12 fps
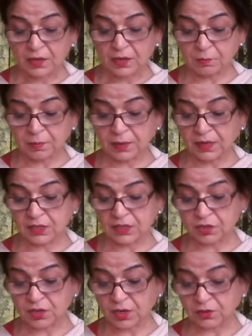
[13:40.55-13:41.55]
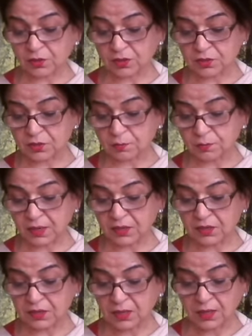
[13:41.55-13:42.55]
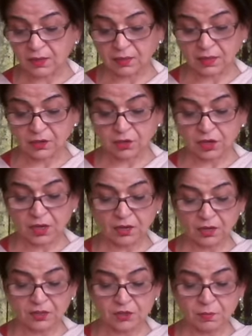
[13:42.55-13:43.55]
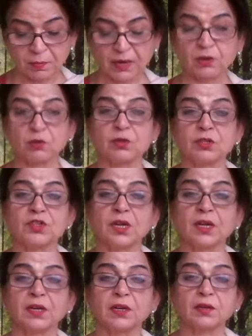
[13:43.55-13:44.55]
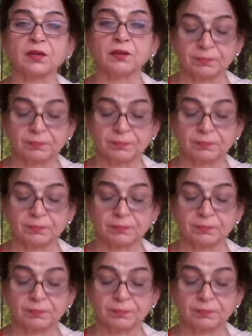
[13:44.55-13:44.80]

He breaks Jayadrath's blade, that king runs back to his chariot.